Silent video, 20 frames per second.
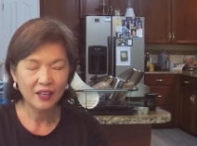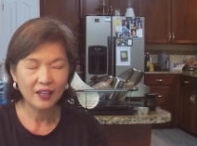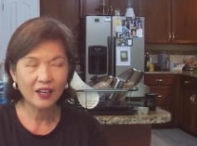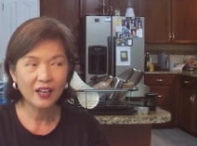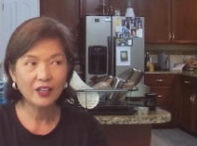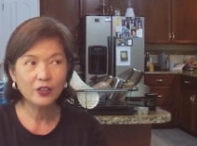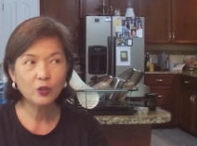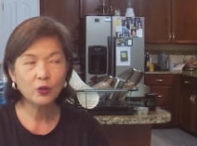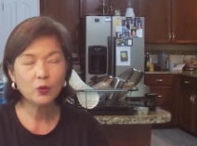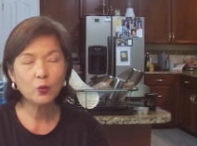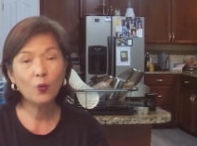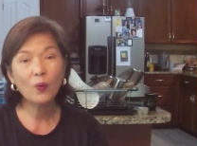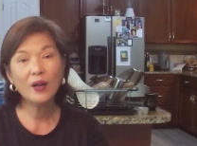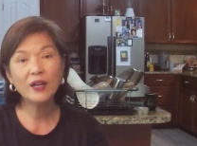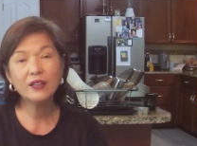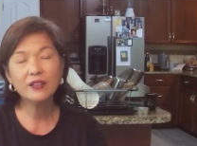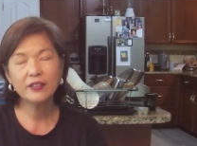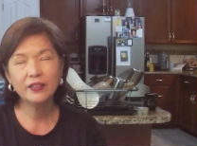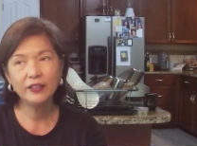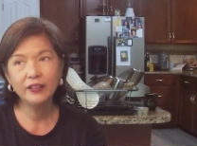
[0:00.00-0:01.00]
And I don't
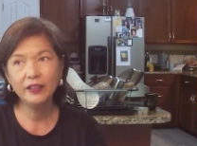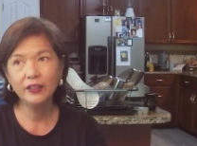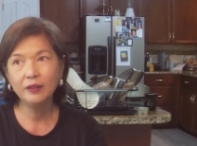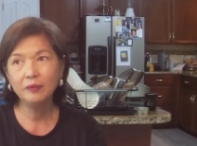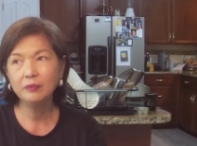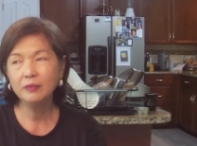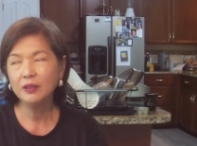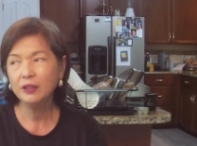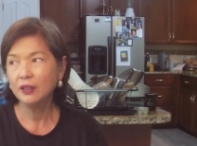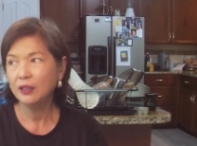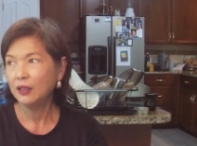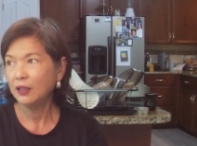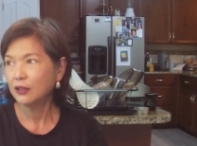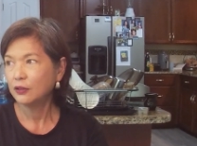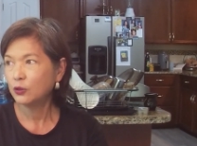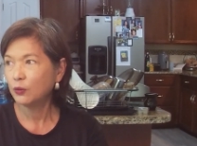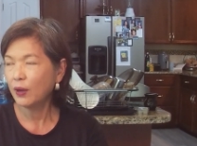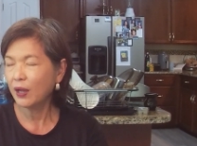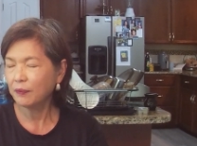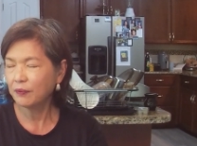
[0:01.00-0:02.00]
want him
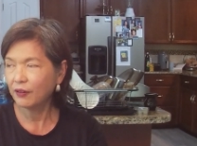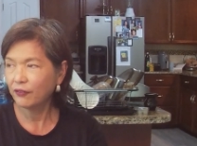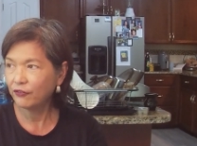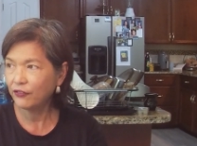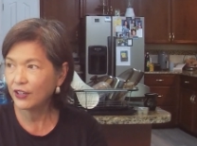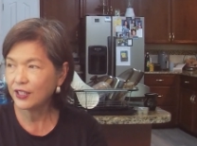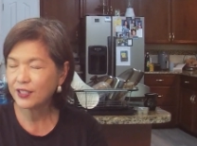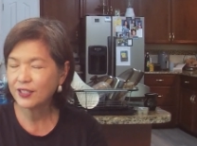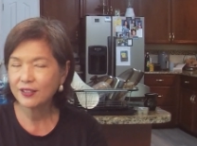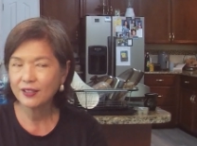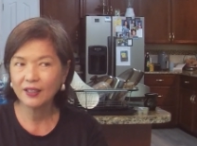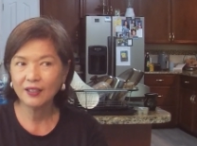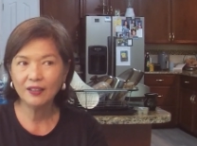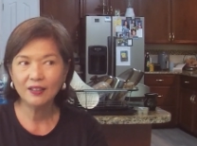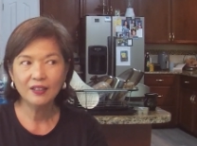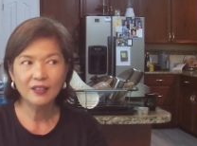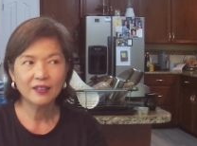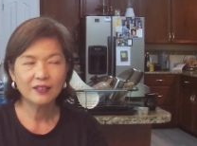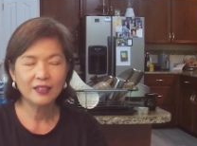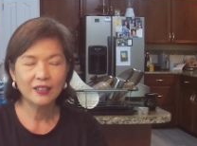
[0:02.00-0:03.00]
to have a
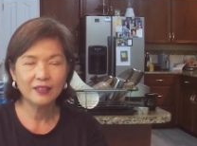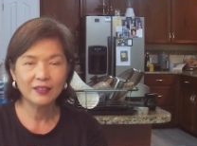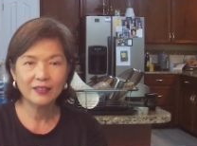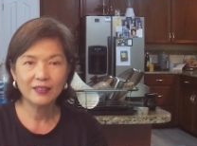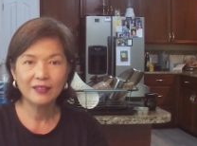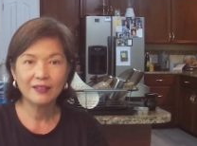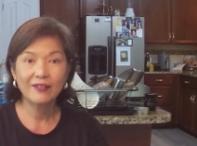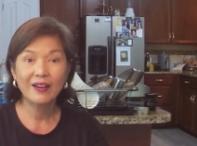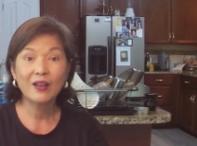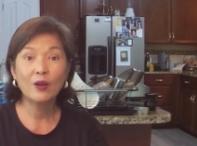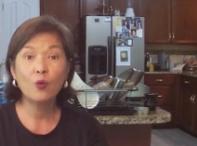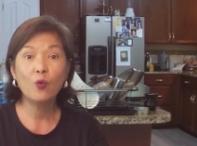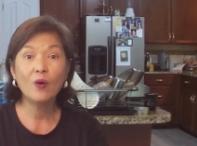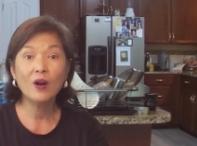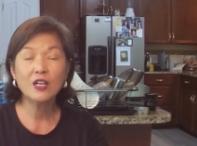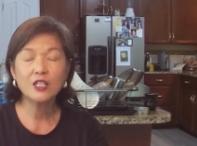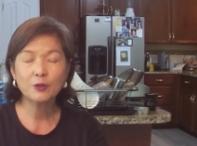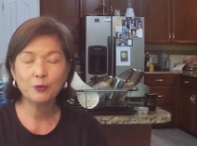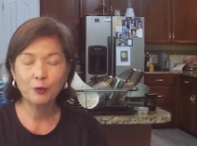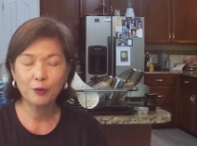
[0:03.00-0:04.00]
visa that
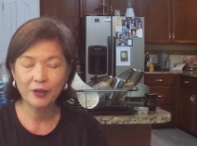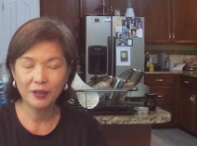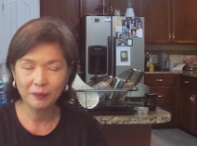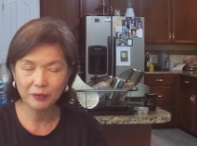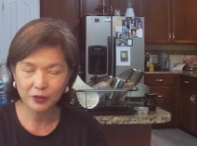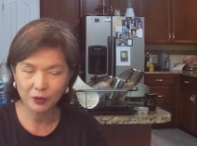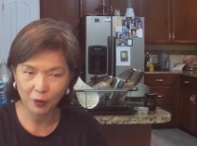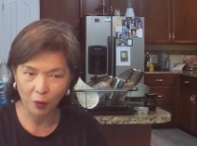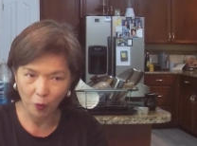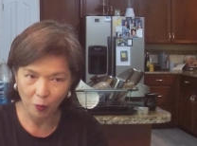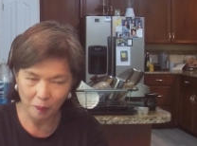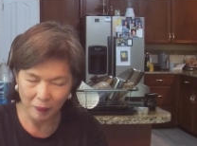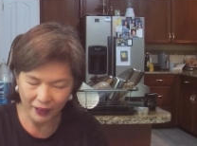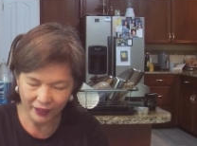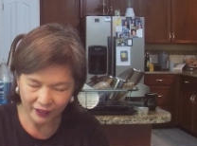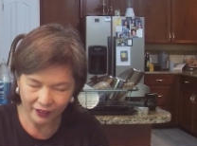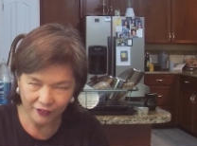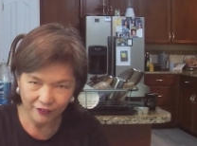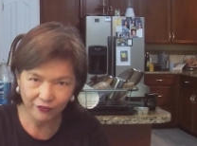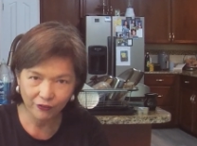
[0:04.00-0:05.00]
requires for him to go
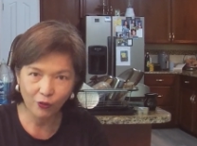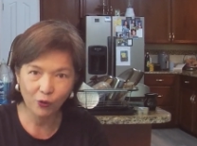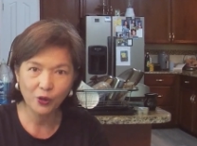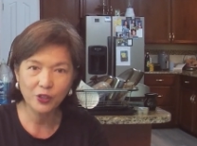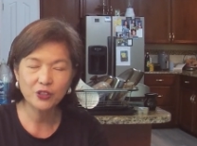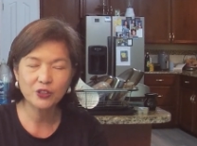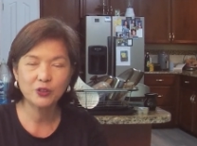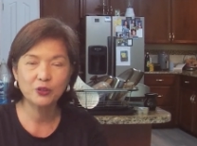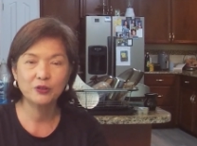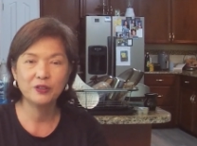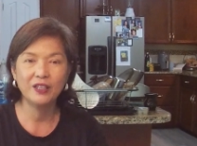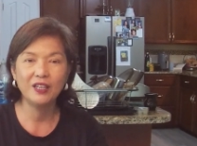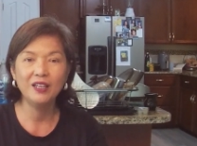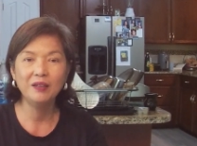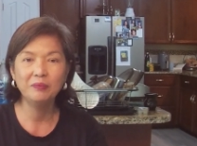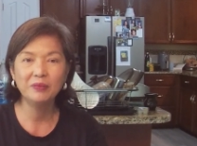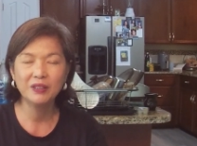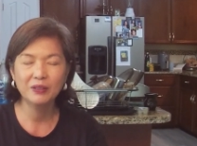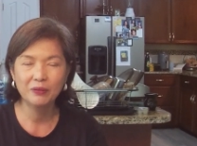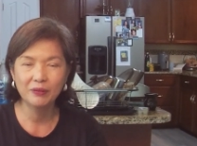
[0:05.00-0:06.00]
back and forth to the
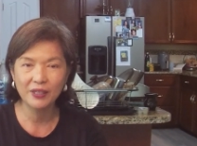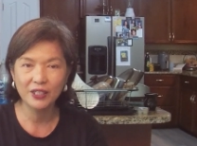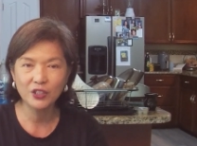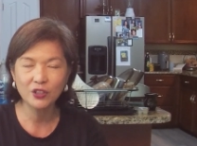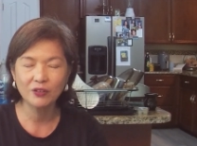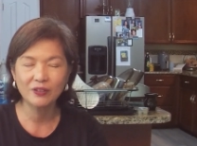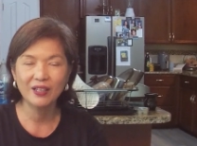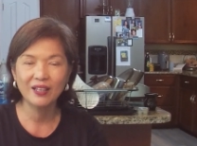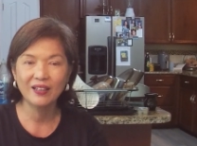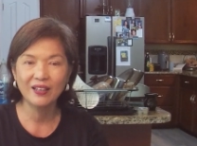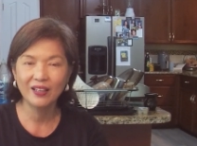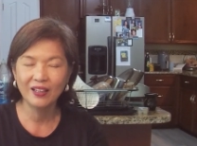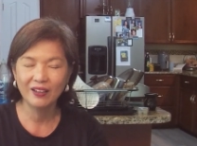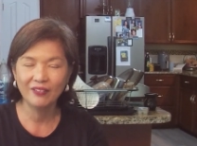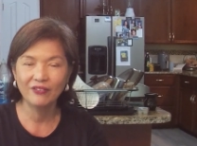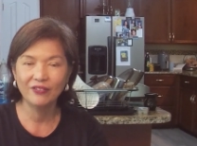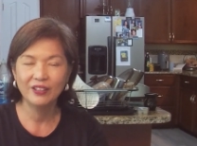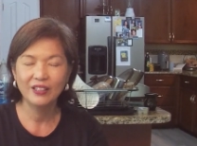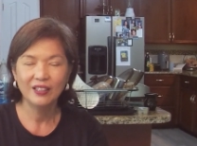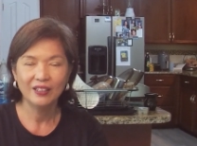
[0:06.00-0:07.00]
immigration and
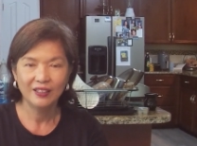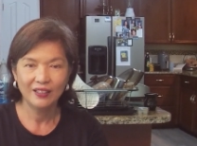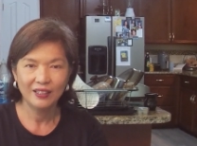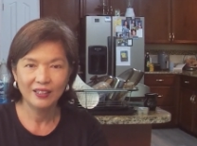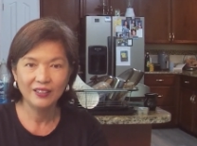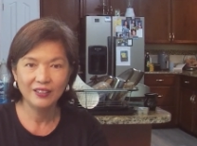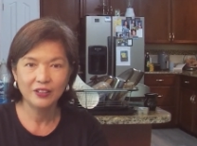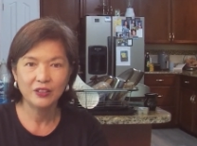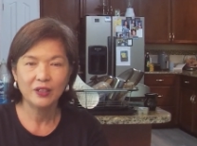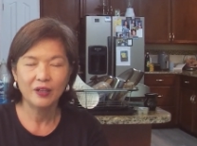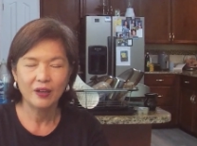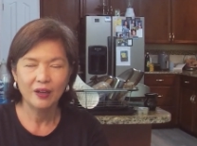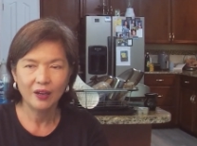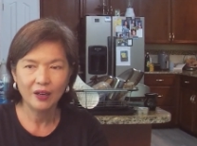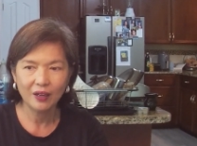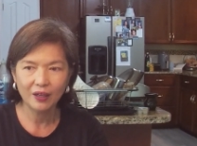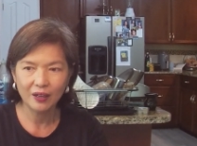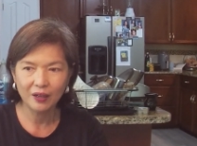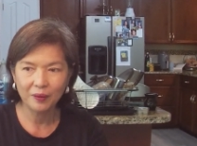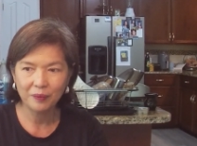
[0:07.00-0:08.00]
have it
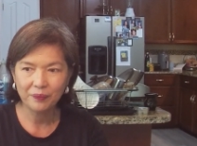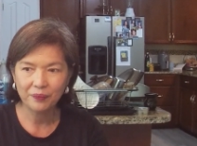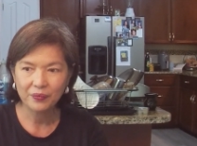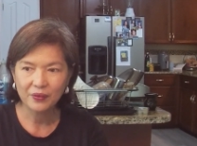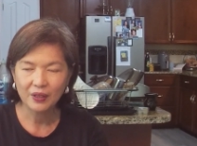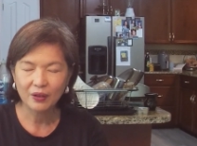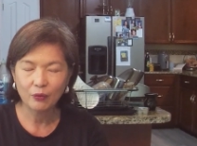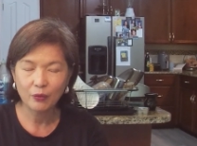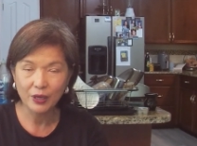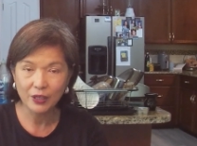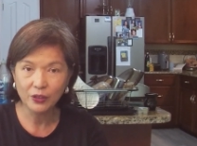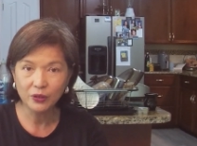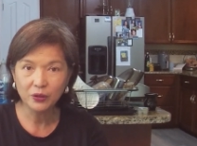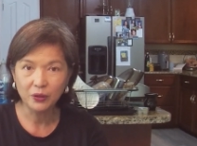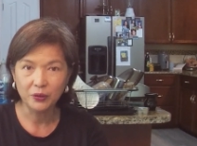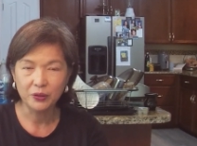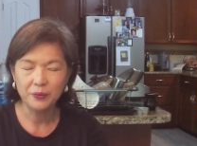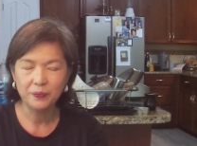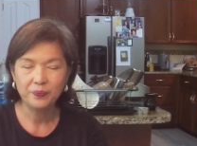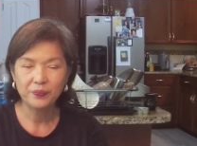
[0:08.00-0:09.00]
um,
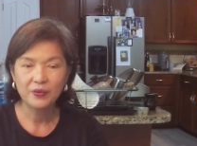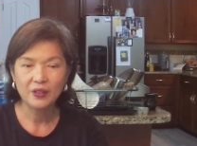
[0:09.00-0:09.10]
renewed.